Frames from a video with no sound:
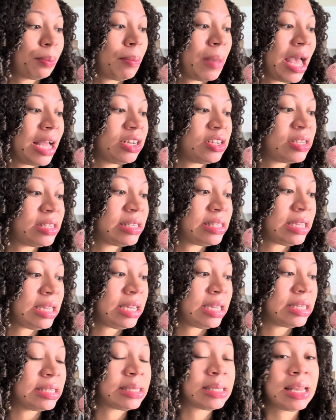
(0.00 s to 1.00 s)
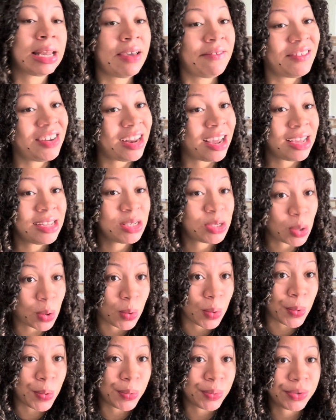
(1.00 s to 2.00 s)
Majesty is 11 days
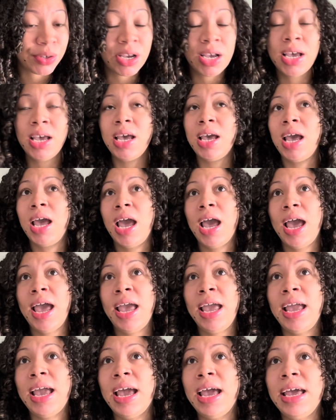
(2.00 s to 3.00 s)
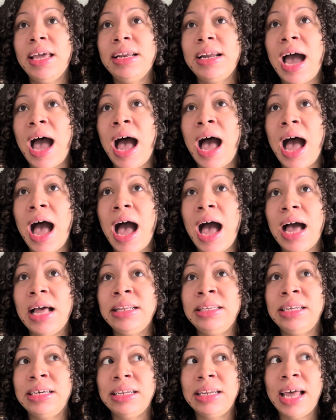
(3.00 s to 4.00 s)
old, and
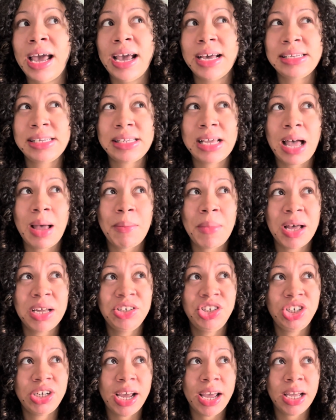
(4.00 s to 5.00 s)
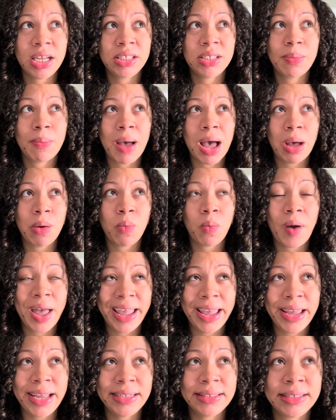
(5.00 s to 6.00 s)
the last time I checked my
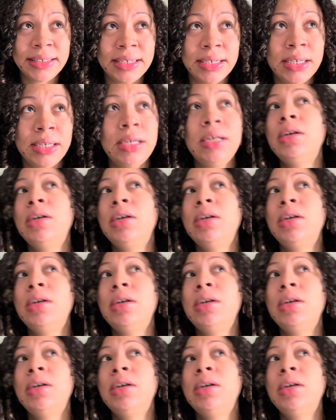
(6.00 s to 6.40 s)
weight,